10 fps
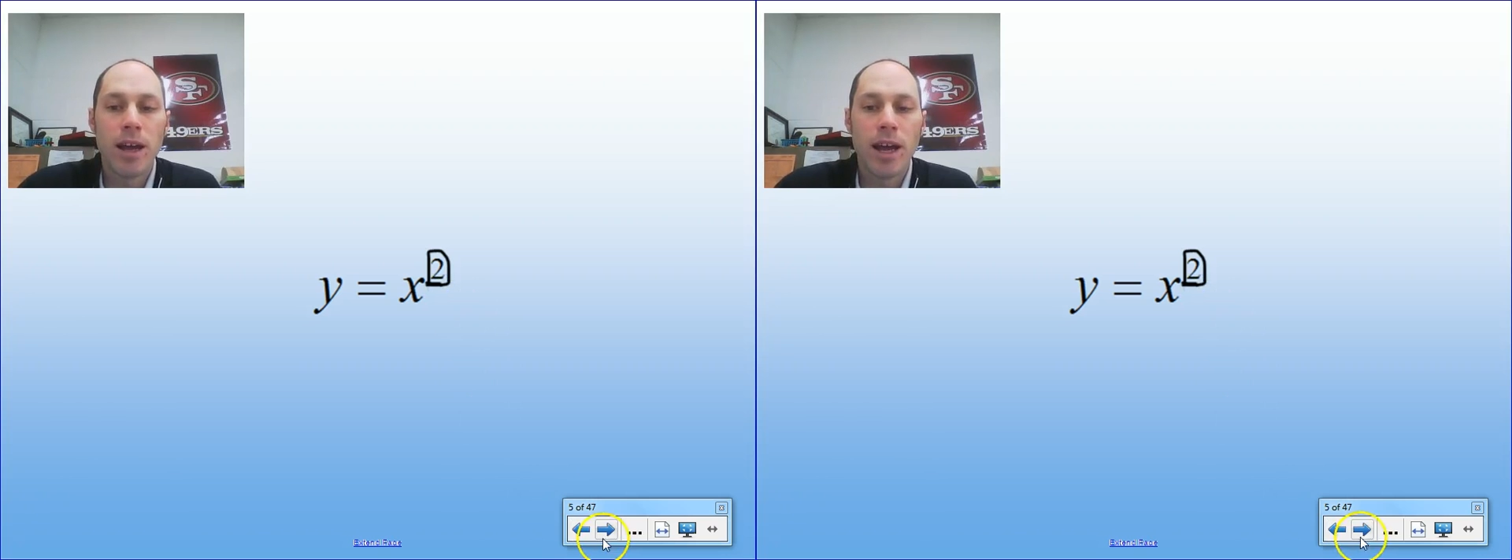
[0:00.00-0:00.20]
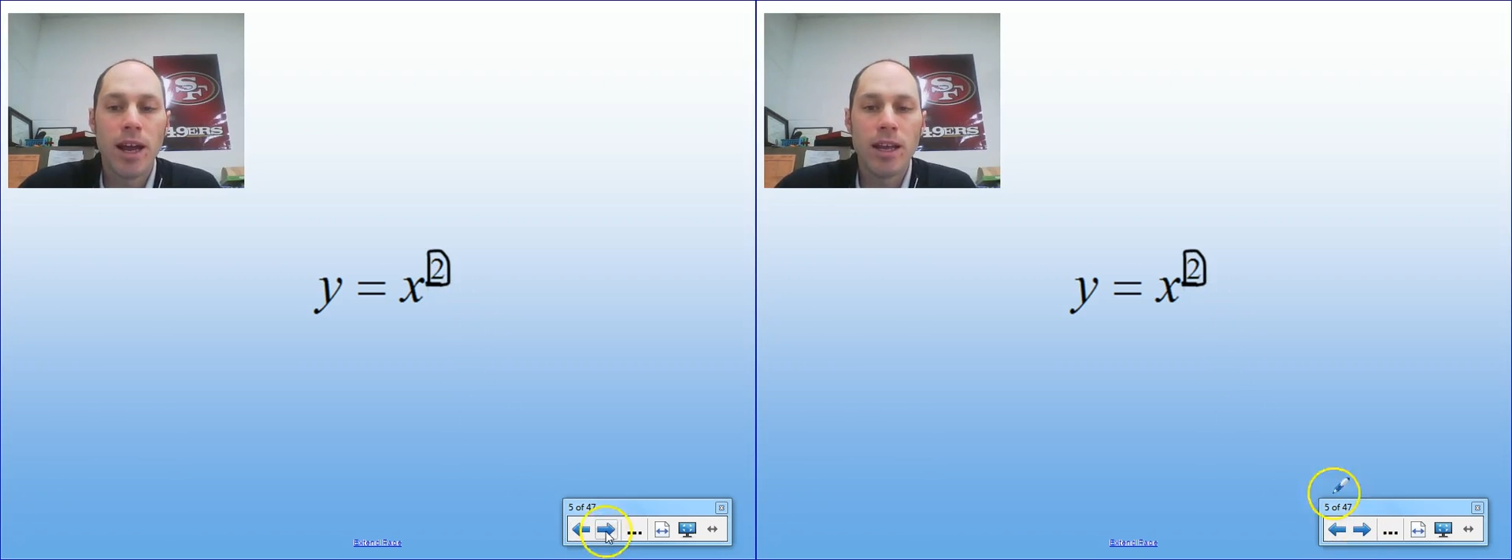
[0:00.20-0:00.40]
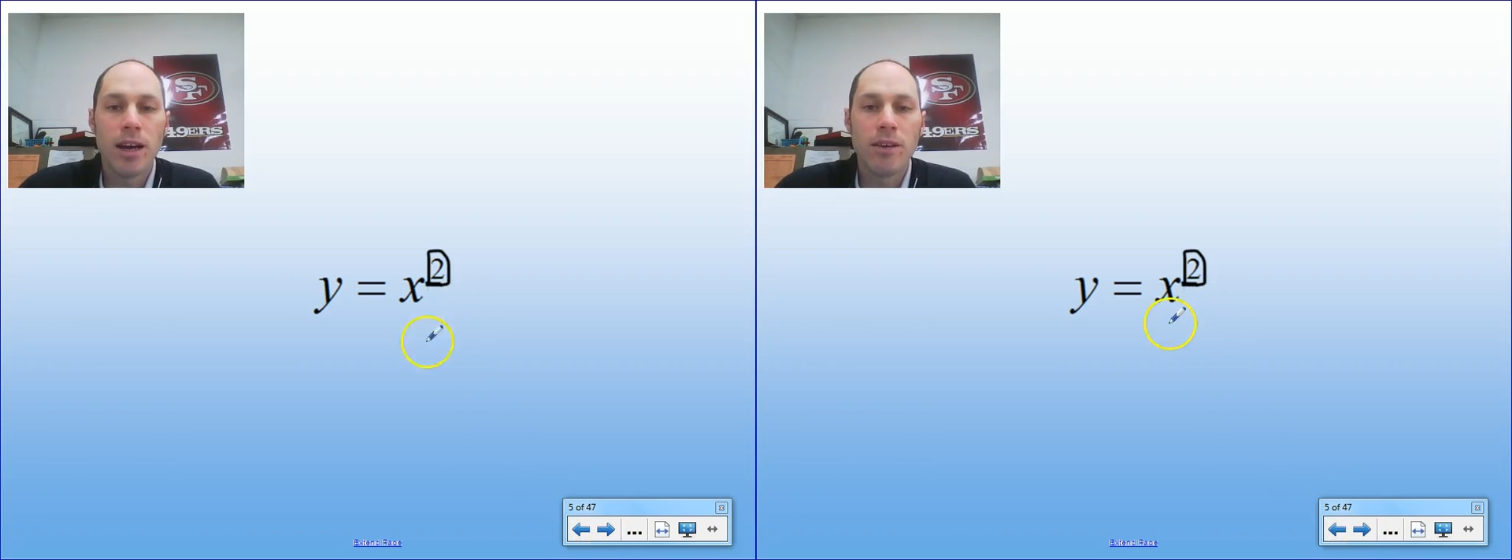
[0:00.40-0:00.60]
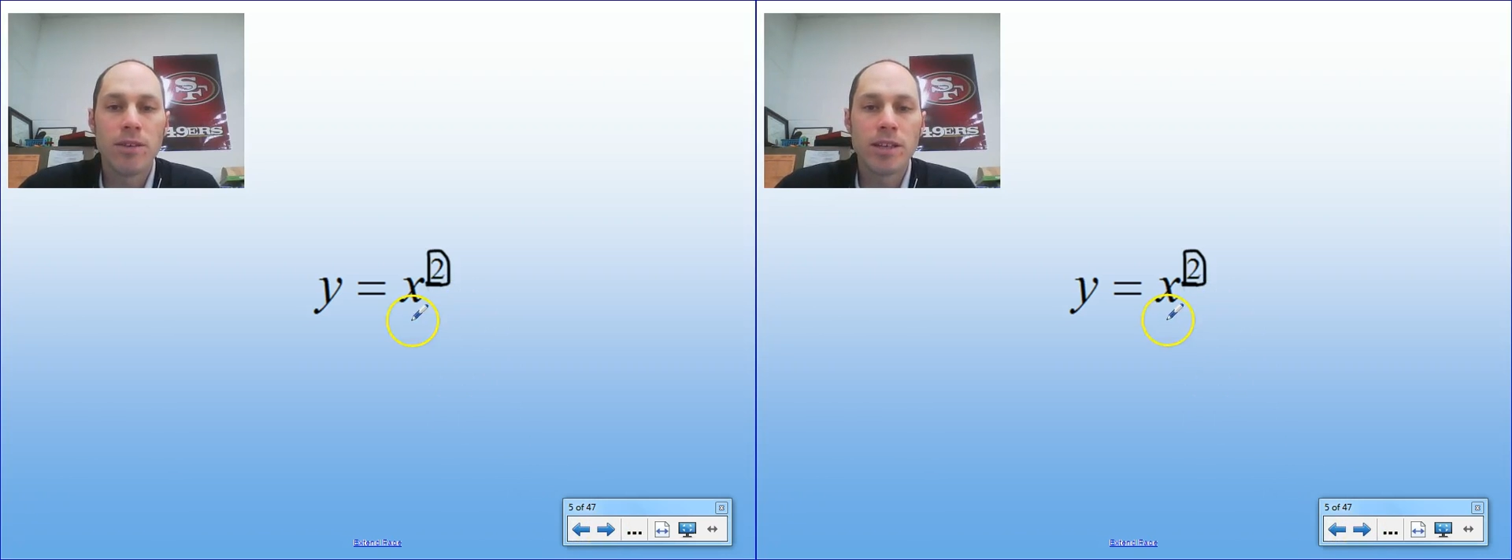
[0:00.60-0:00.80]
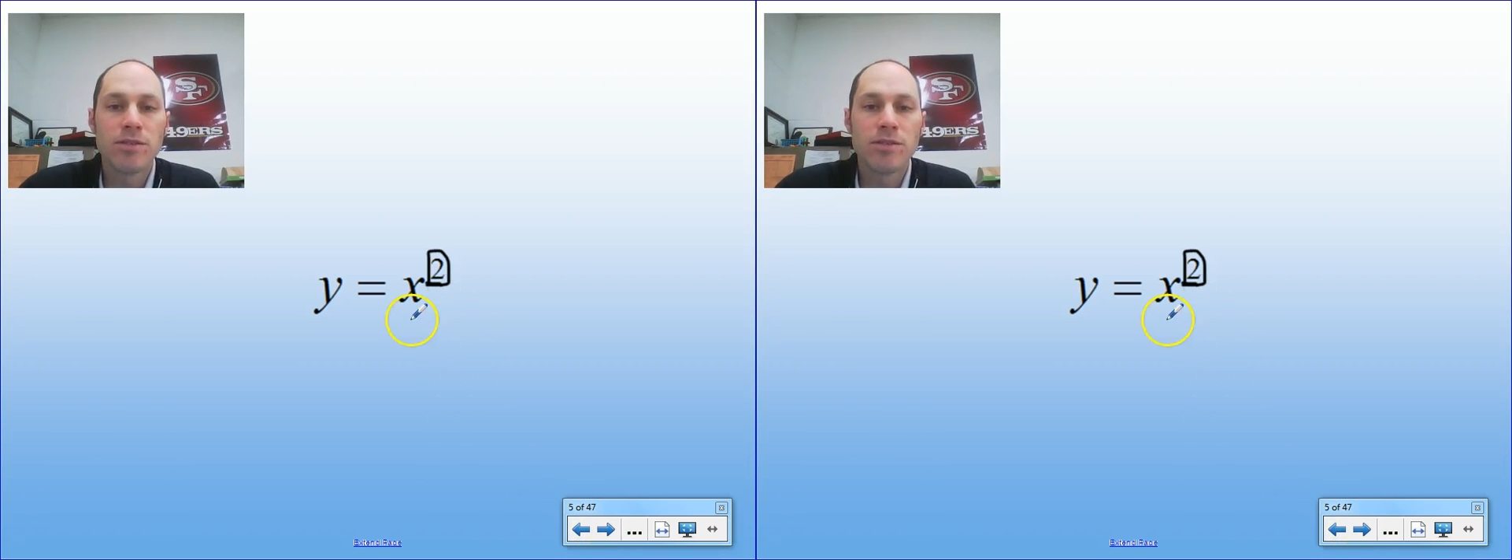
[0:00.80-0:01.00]
any of
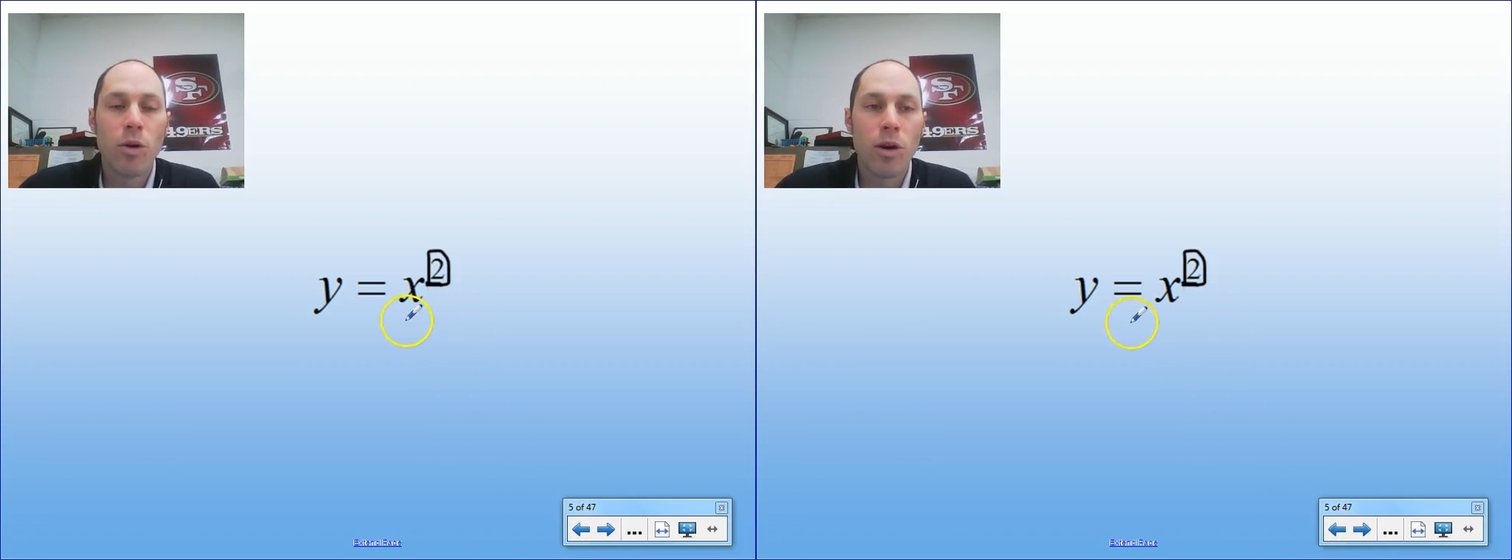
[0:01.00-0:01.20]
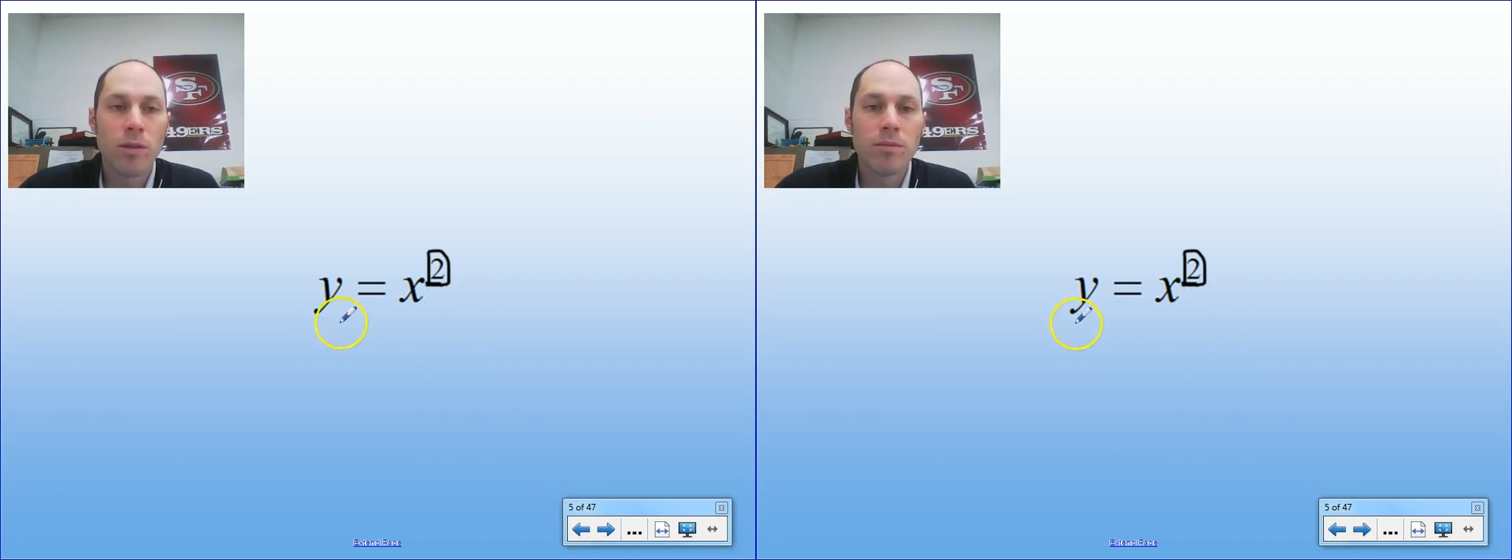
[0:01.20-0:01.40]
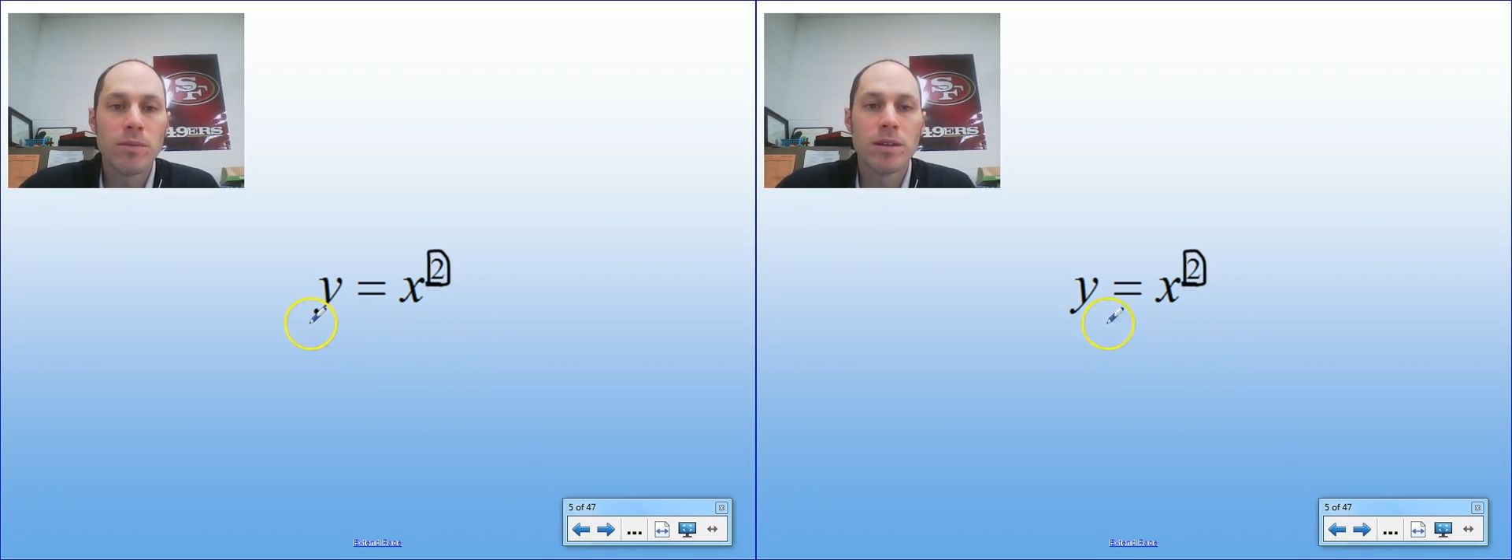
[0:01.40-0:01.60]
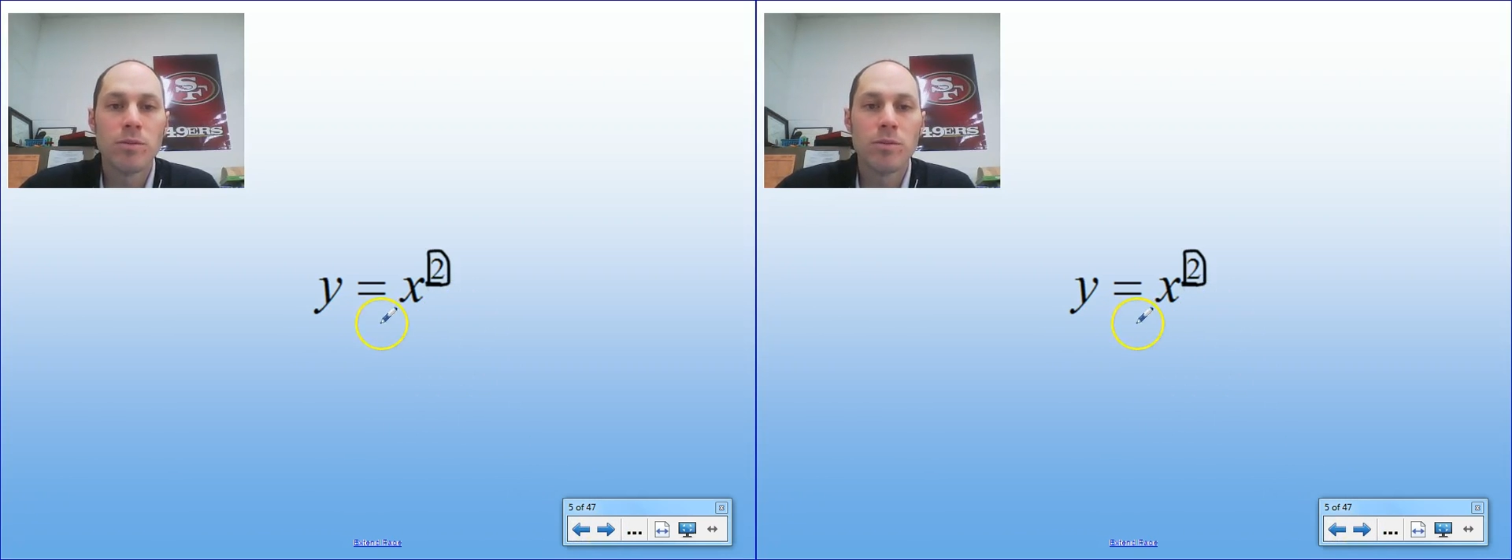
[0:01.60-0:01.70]
this form,